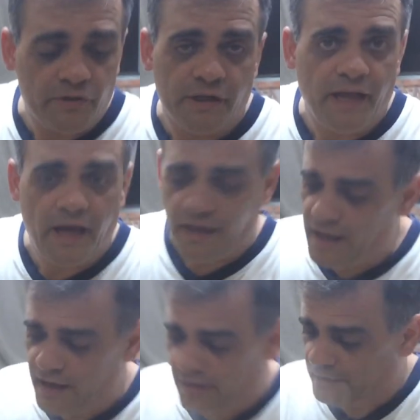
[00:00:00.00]
in there,
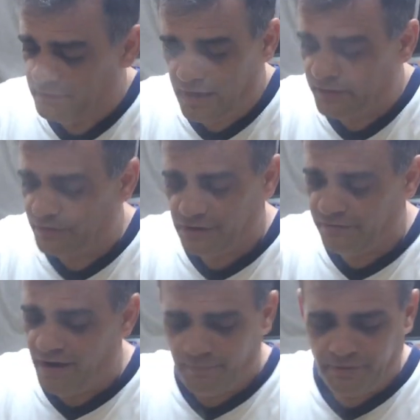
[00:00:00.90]
hey, knock yourself
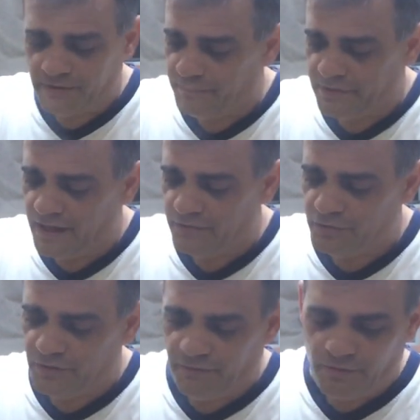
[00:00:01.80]
out. Put some potatoes, do
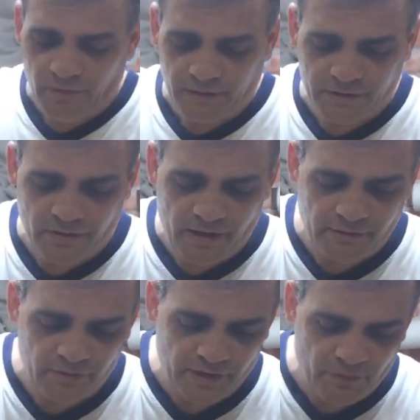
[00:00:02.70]
whatever you want. It's all right.
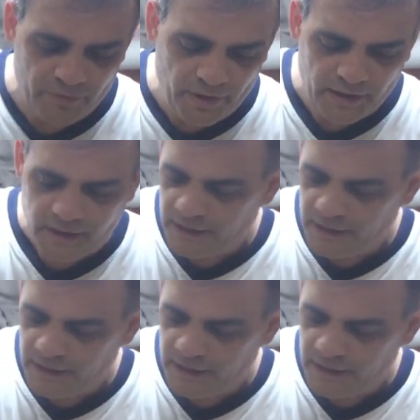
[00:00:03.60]
It's okay with me.